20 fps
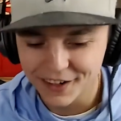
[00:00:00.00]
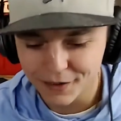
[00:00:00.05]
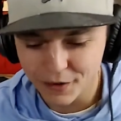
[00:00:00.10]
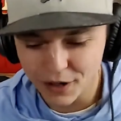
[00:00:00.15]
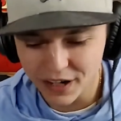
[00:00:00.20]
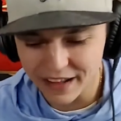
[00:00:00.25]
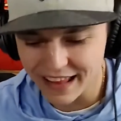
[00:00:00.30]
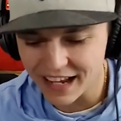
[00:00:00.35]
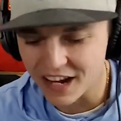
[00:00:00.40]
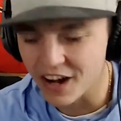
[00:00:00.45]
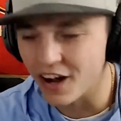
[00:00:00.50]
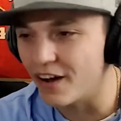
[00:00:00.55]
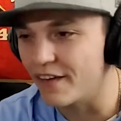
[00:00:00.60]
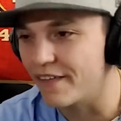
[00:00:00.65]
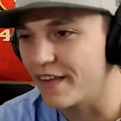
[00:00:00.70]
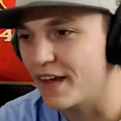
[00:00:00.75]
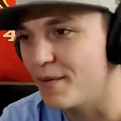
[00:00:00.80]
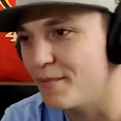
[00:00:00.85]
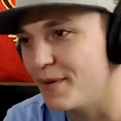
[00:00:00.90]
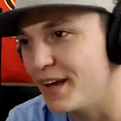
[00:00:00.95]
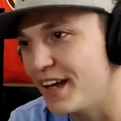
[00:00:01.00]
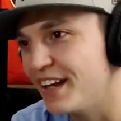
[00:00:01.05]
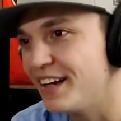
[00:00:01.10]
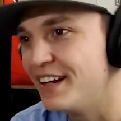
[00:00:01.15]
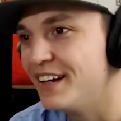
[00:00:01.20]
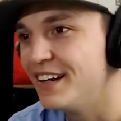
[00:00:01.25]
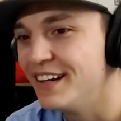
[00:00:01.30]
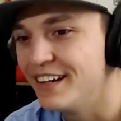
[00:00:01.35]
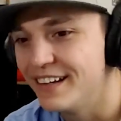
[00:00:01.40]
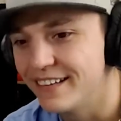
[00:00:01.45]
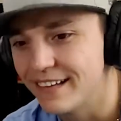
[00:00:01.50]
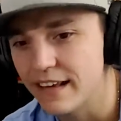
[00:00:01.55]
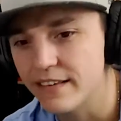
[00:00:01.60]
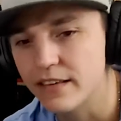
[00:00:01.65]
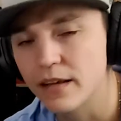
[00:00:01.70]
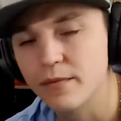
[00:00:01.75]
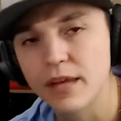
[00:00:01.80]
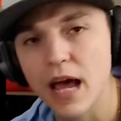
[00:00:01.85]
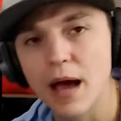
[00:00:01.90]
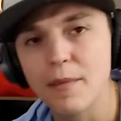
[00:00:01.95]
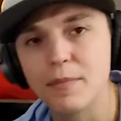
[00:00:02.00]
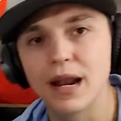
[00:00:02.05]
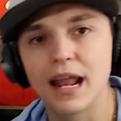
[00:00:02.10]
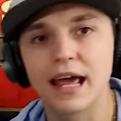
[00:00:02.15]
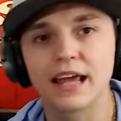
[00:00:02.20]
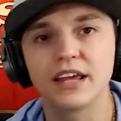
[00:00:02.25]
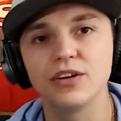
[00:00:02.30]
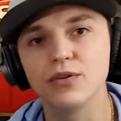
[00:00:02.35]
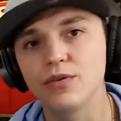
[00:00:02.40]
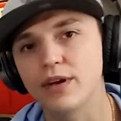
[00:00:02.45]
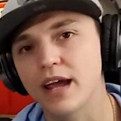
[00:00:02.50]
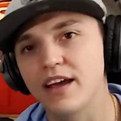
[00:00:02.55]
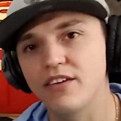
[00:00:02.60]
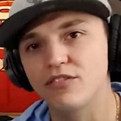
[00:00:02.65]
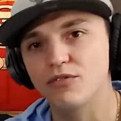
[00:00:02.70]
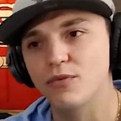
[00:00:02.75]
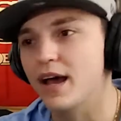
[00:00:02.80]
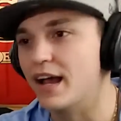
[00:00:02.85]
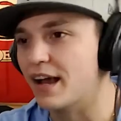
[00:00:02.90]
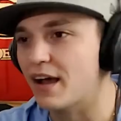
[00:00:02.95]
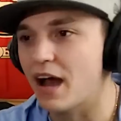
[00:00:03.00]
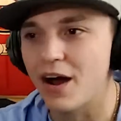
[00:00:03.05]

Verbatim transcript: What do they call that, man? Is that some type of like UK swag?